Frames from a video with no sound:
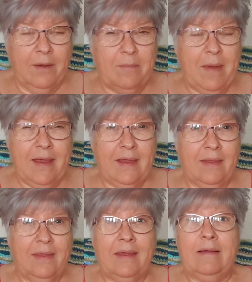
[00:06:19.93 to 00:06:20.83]

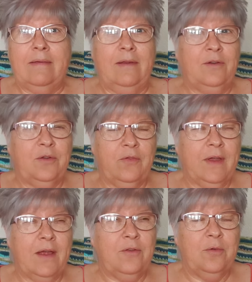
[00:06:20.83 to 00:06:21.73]
making things and I just
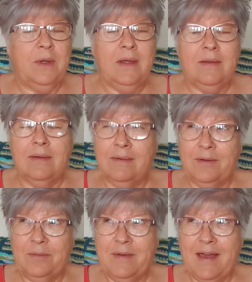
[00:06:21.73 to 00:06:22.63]
forget to eat
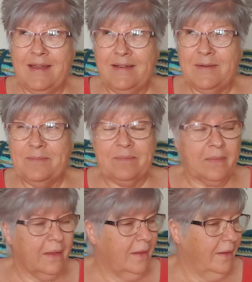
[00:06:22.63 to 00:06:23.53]
some days.
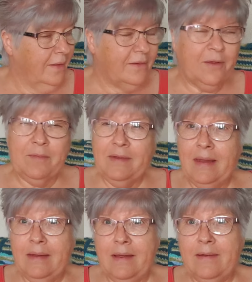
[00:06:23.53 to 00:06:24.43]
So I'm
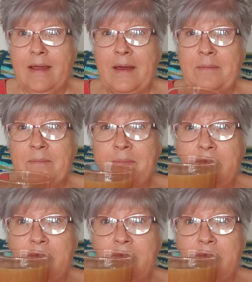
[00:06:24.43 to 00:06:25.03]
sat down now,